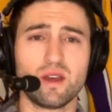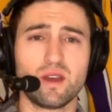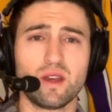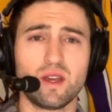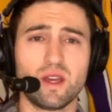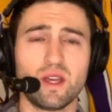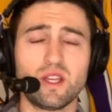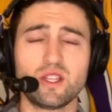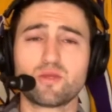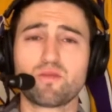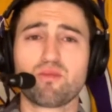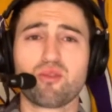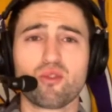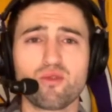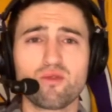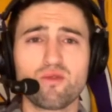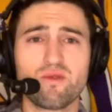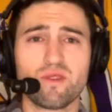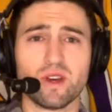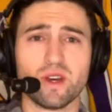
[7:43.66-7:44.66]
he's
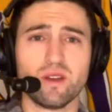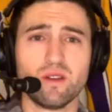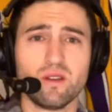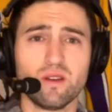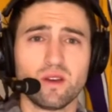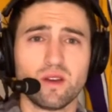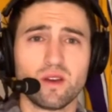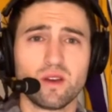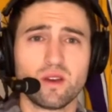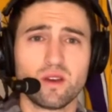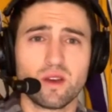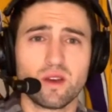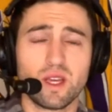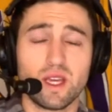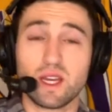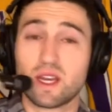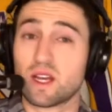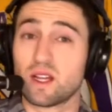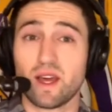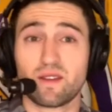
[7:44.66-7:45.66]
proven
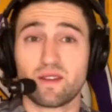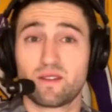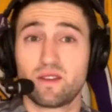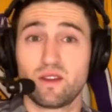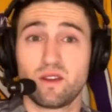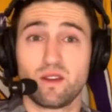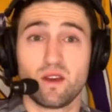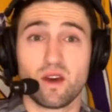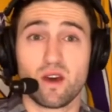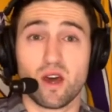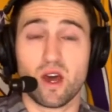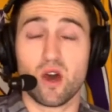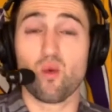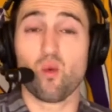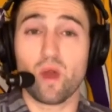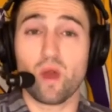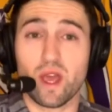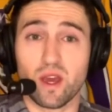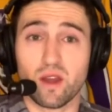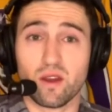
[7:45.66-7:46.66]
he'd collected a
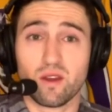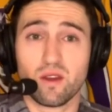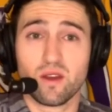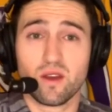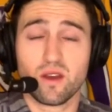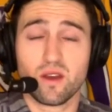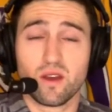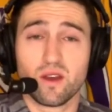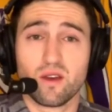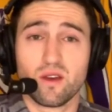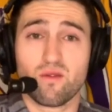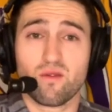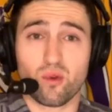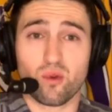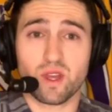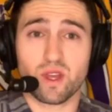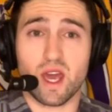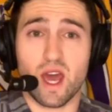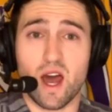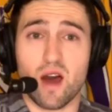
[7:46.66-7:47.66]
win for
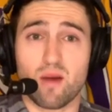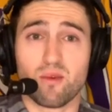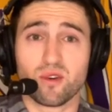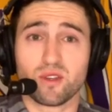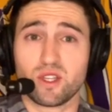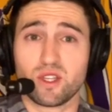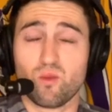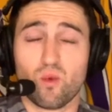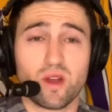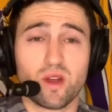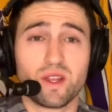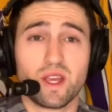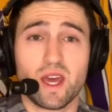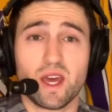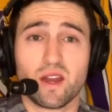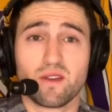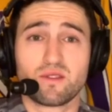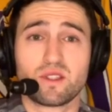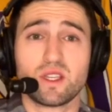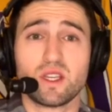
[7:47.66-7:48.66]
the Cowboys. He'd won the
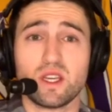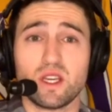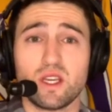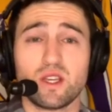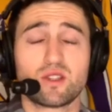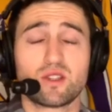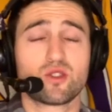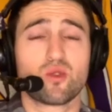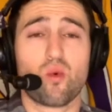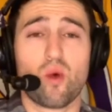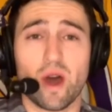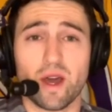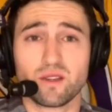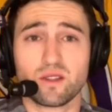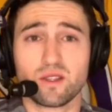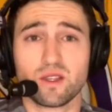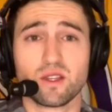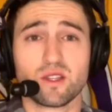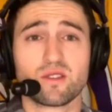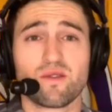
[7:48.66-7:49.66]
NFC East
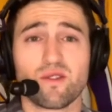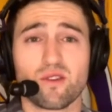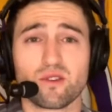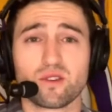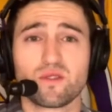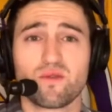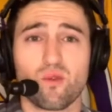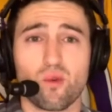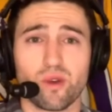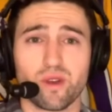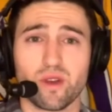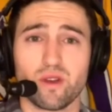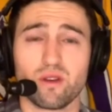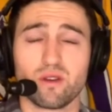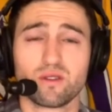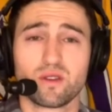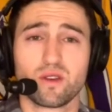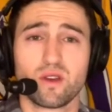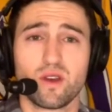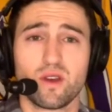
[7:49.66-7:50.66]
twice in his first 4
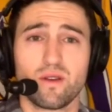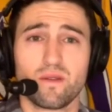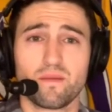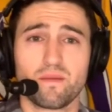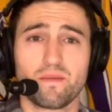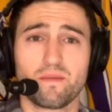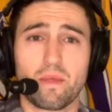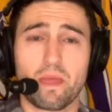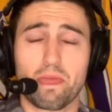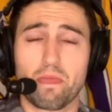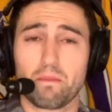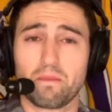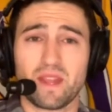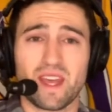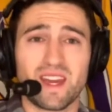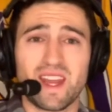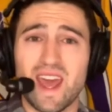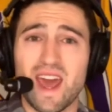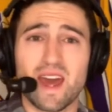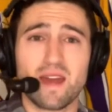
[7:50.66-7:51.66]
years,
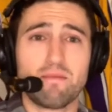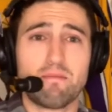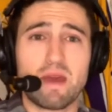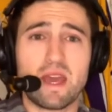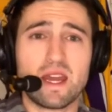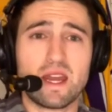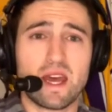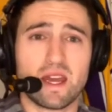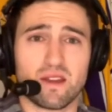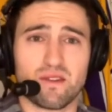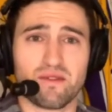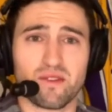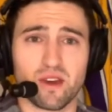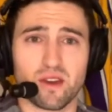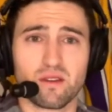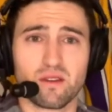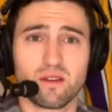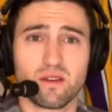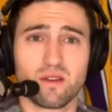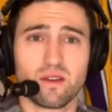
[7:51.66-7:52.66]
and he hadn't made anything
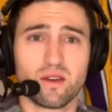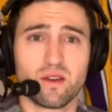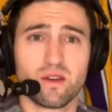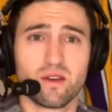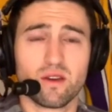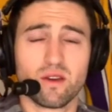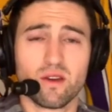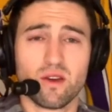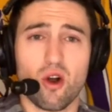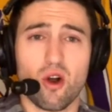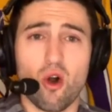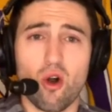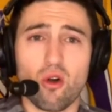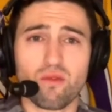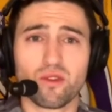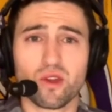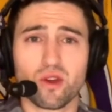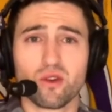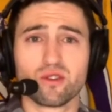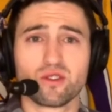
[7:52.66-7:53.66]

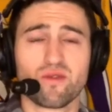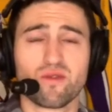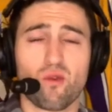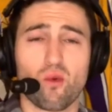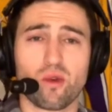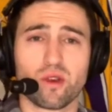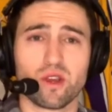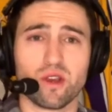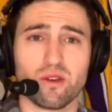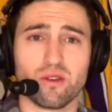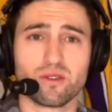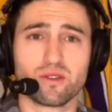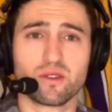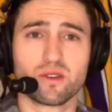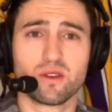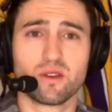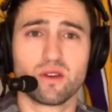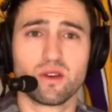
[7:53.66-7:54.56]
over those 4 years.